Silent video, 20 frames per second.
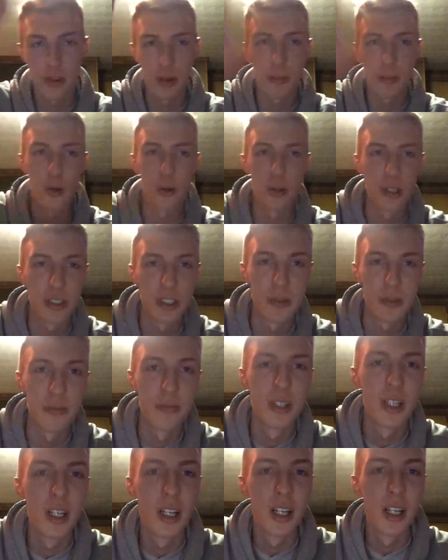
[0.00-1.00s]
chords and
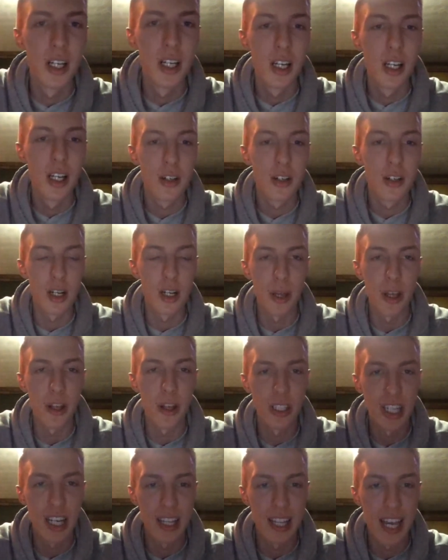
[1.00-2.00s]
creating melodies
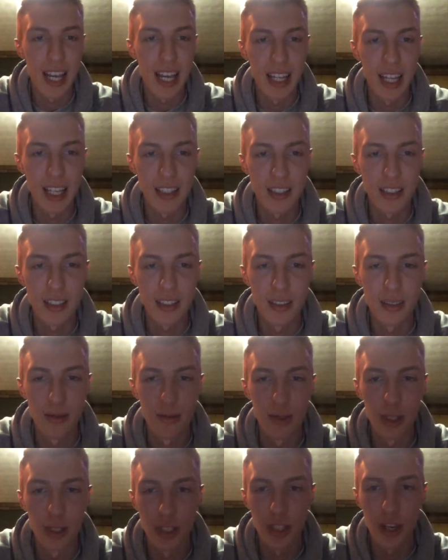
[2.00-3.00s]
out of that. That's
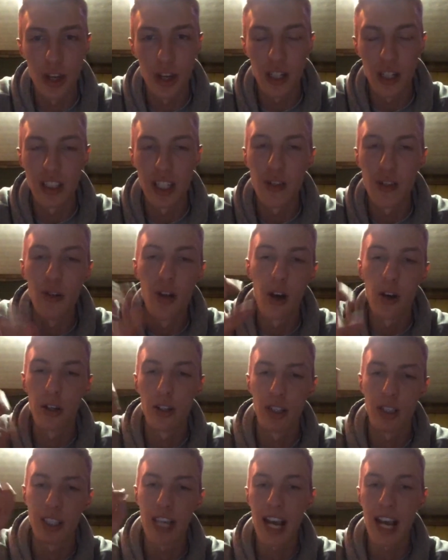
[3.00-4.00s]
really solid because then you know you're
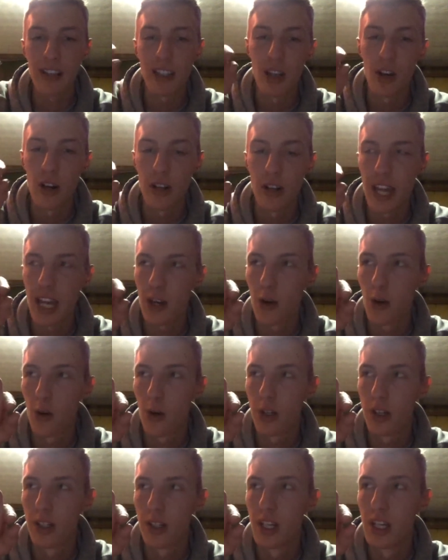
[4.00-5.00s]
exactly on that
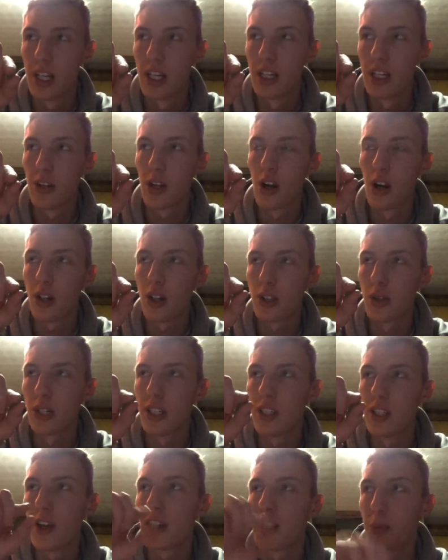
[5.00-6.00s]
chord. you can also
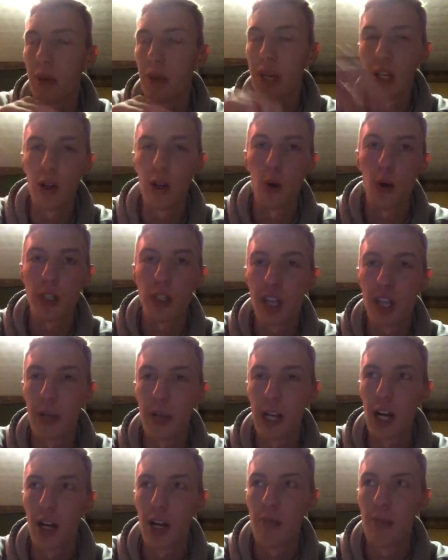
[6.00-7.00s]
anticipate chords coming
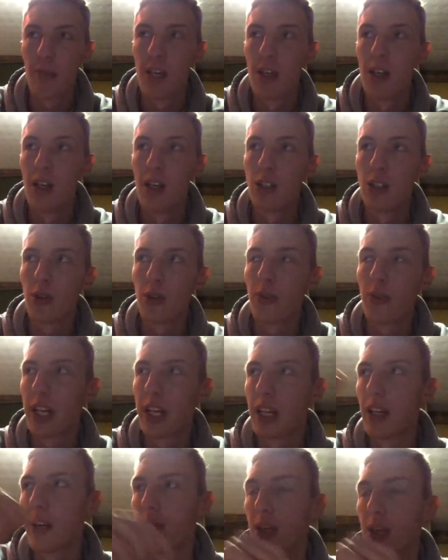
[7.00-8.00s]
up. So
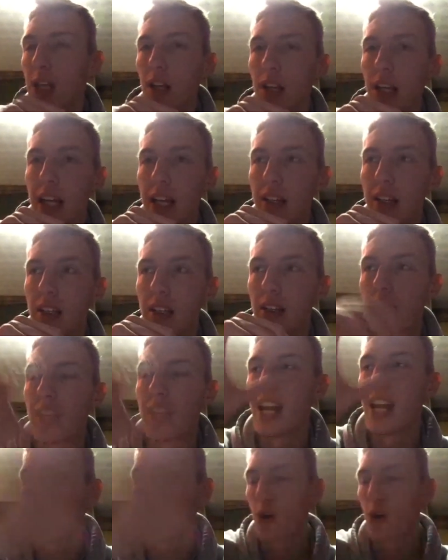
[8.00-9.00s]
if you're gonna if the
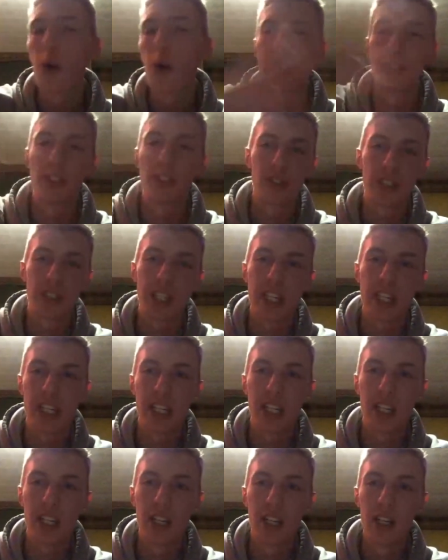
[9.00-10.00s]
next chord is a C,
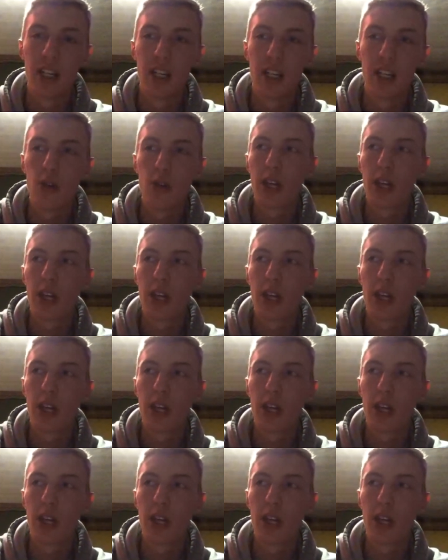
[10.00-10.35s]
you could